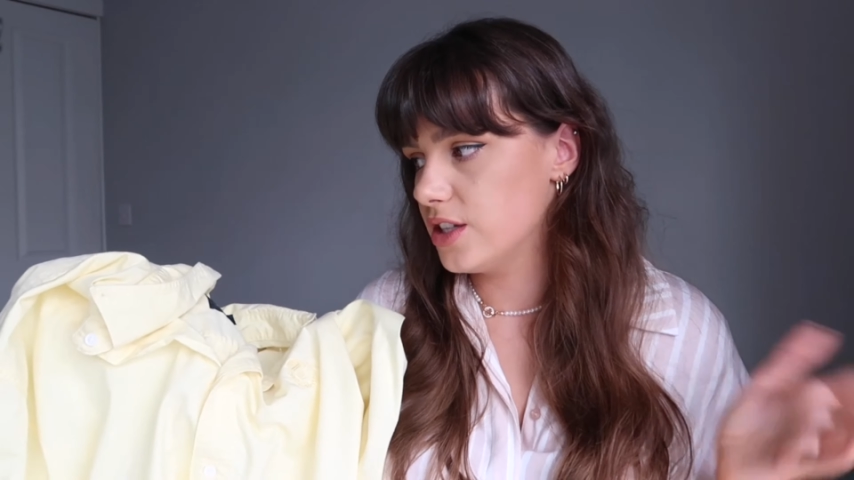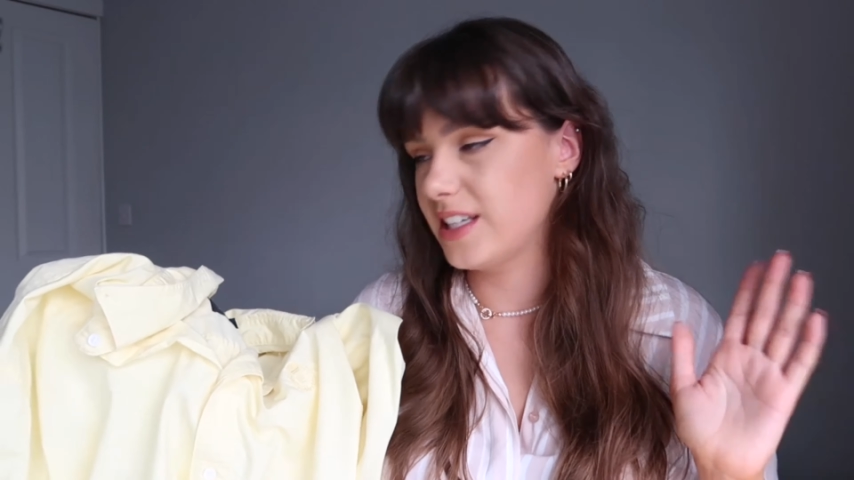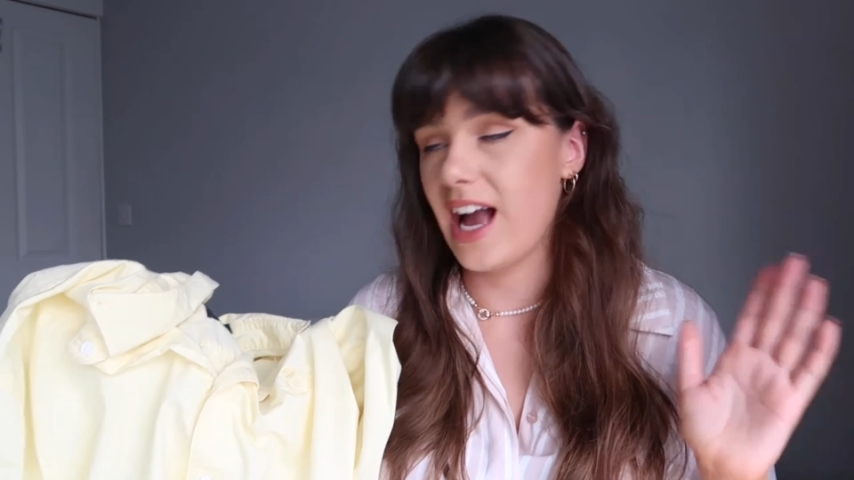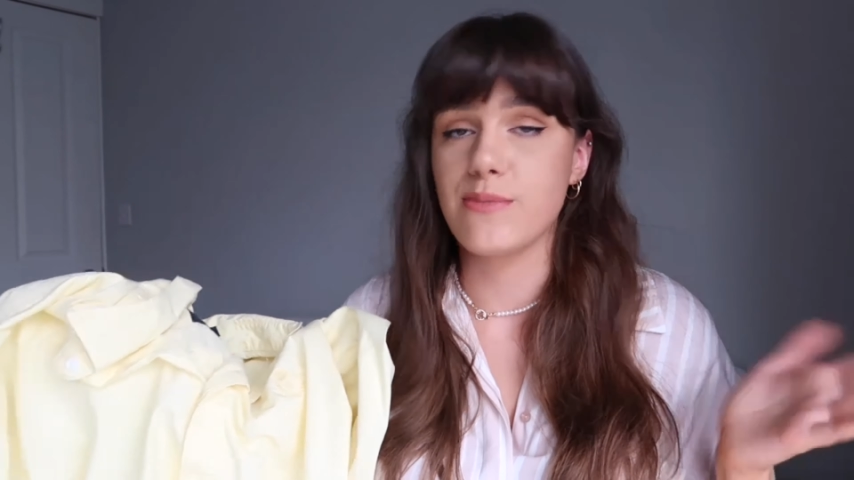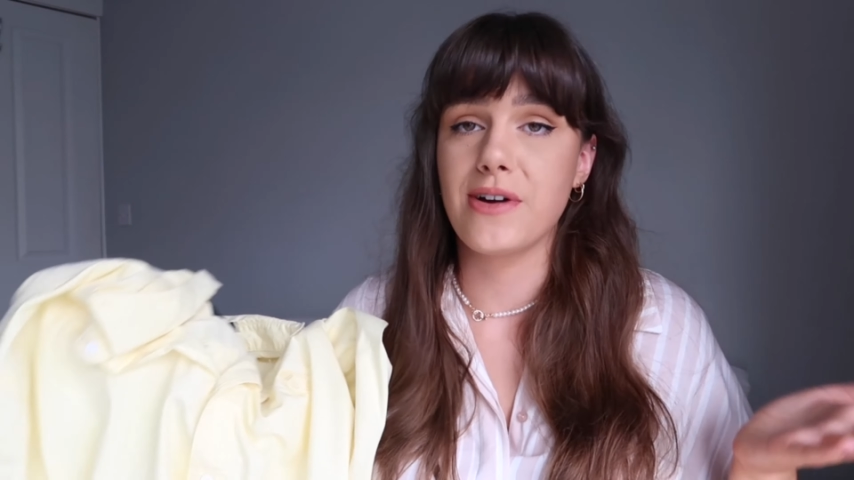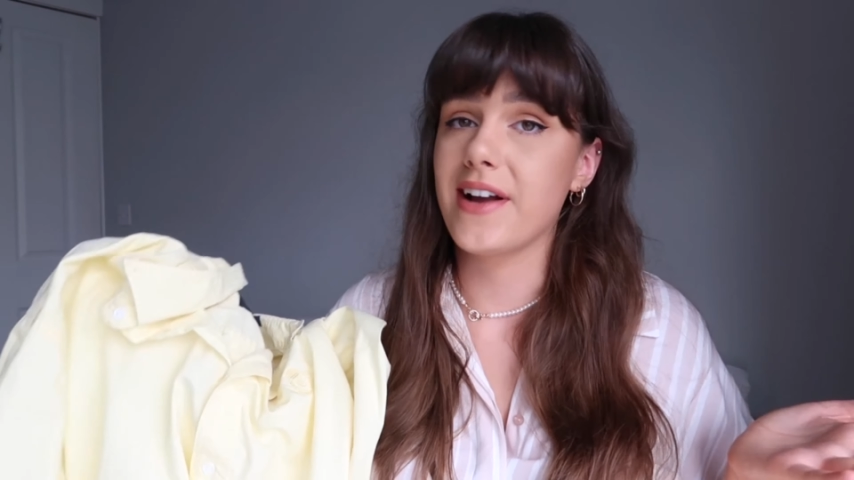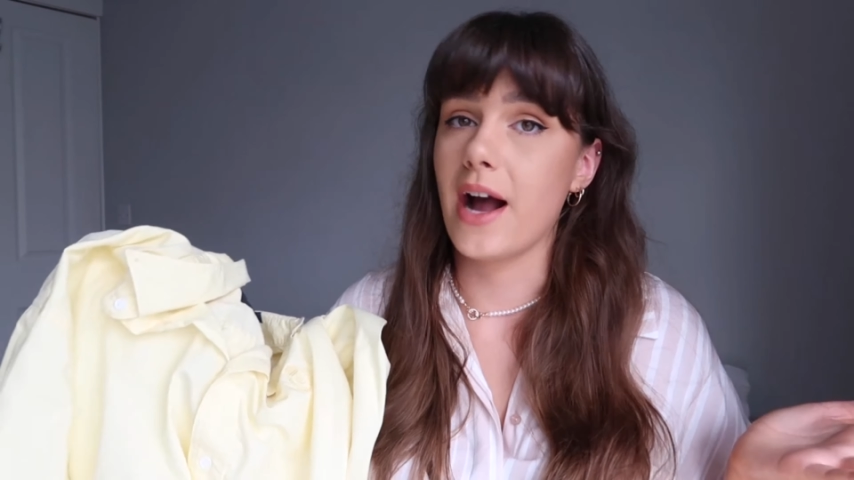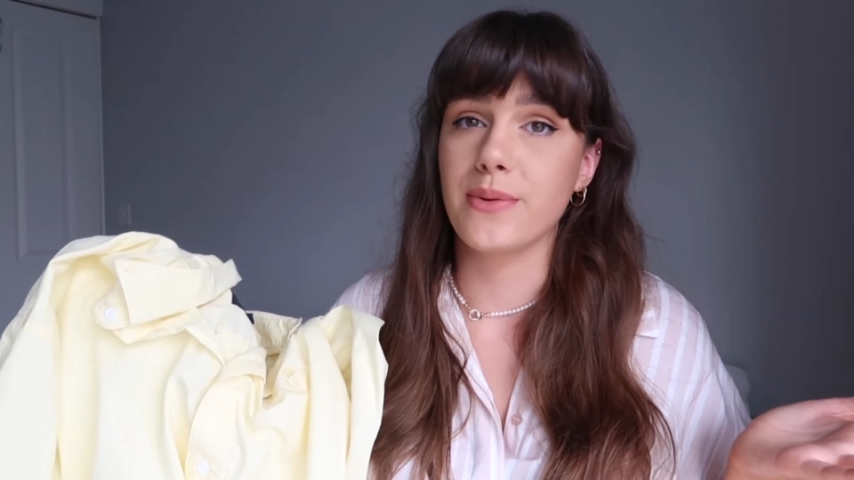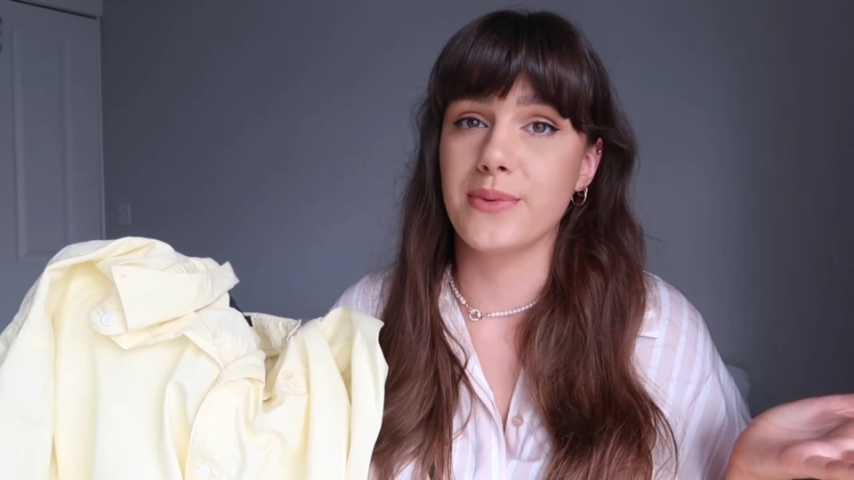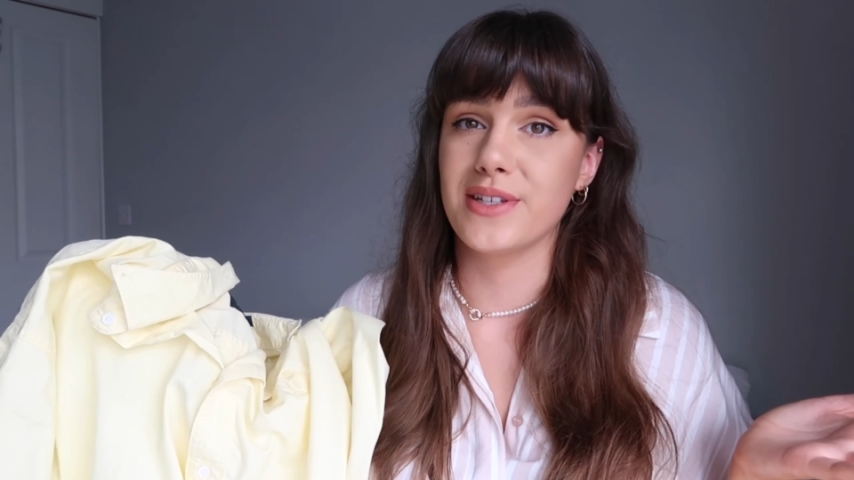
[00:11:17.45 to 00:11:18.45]
so yeah I'm very
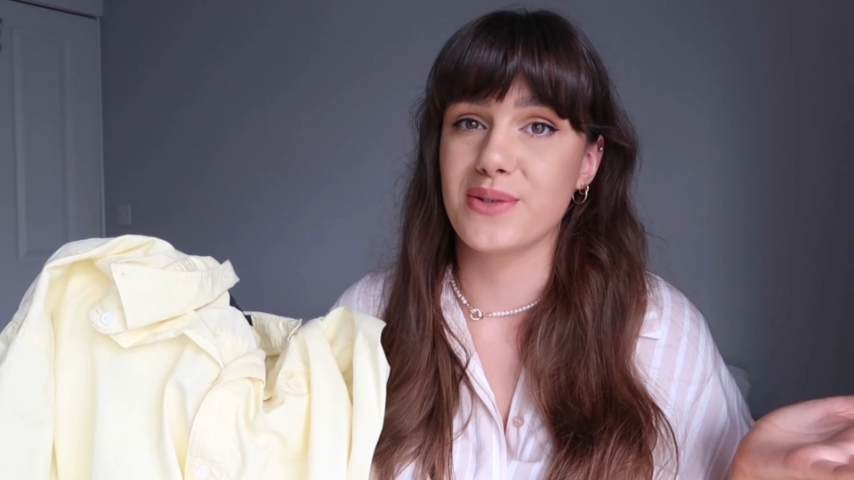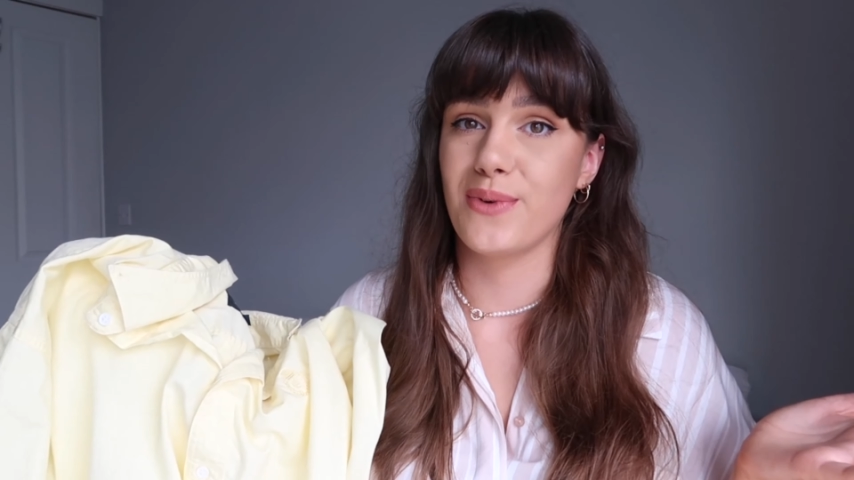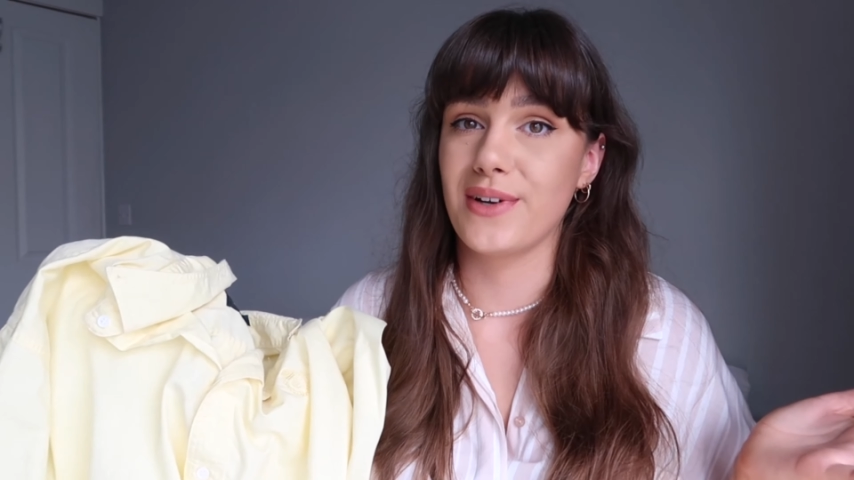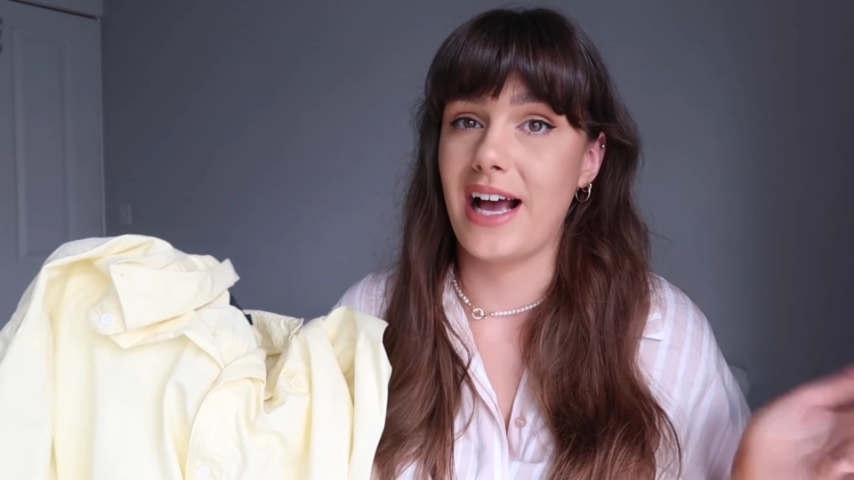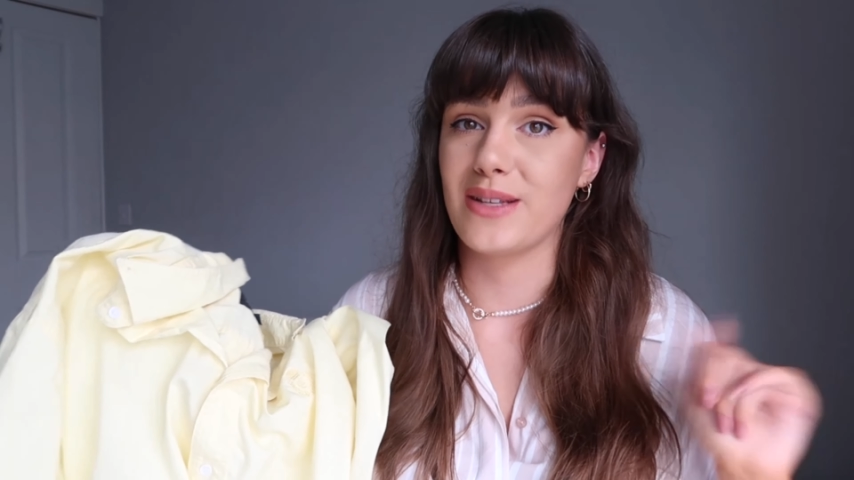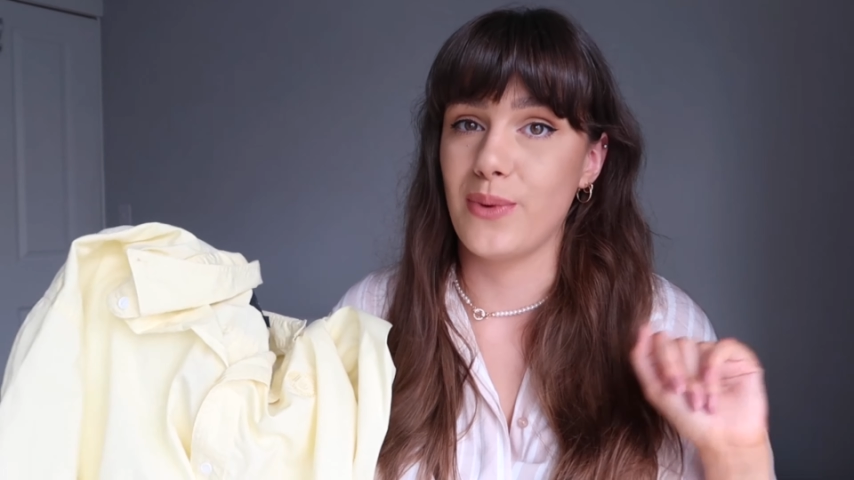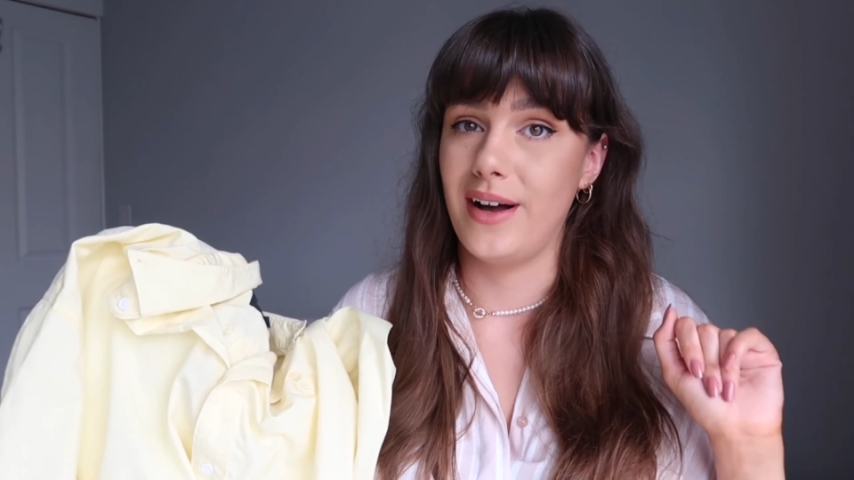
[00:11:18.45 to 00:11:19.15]
happy with this one as